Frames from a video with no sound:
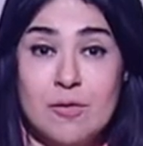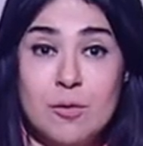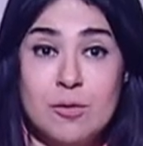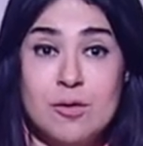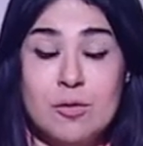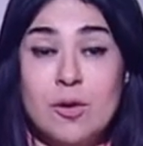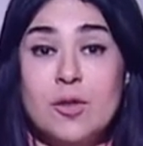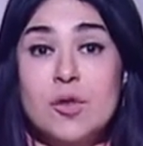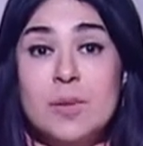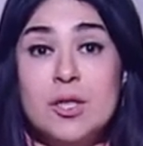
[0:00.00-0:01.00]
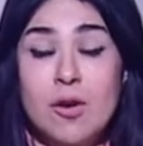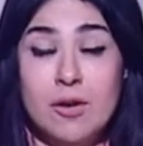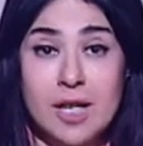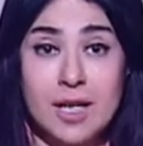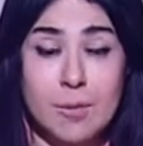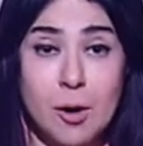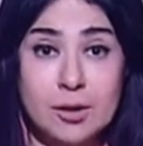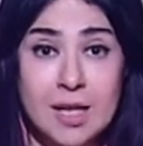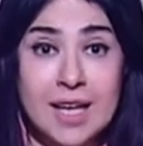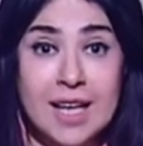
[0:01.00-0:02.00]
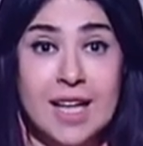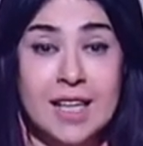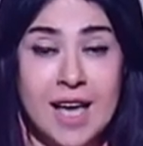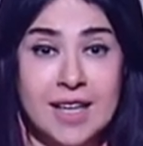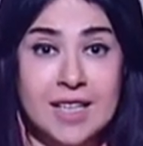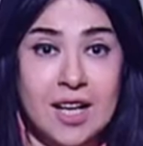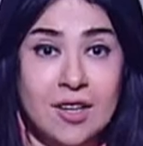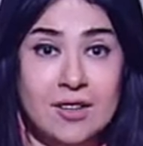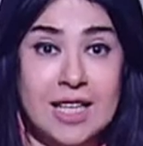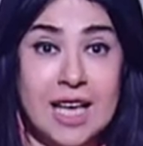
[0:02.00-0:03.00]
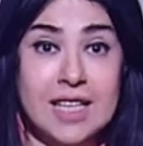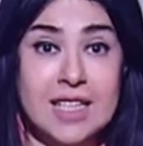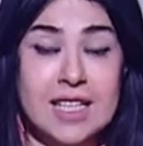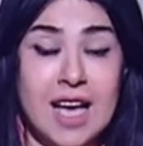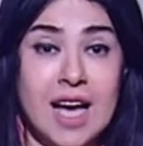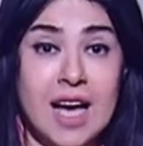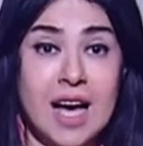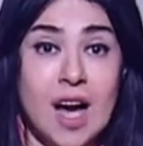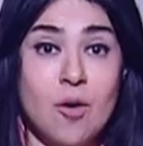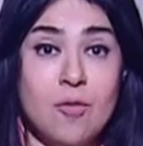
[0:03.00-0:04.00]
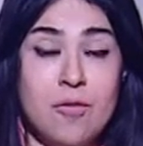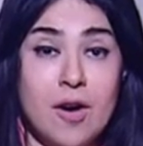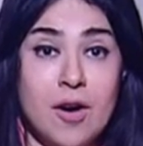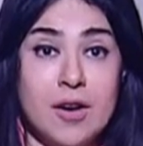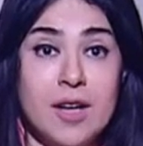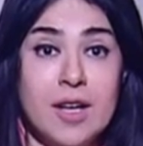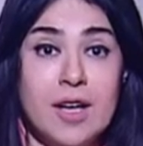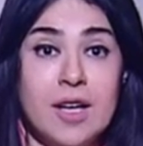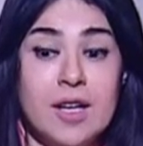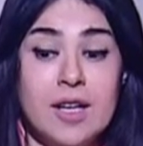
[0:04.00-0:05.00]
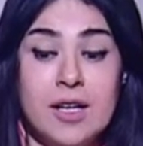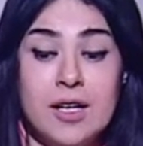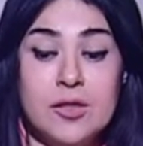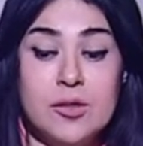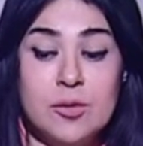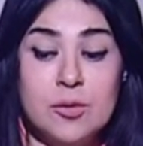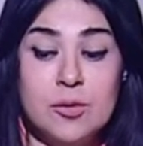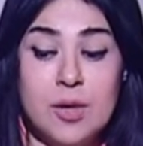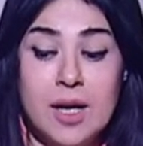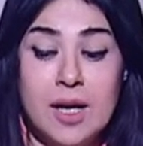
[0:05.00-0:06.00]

Of course, we're going to be talking about that a lot, and how far do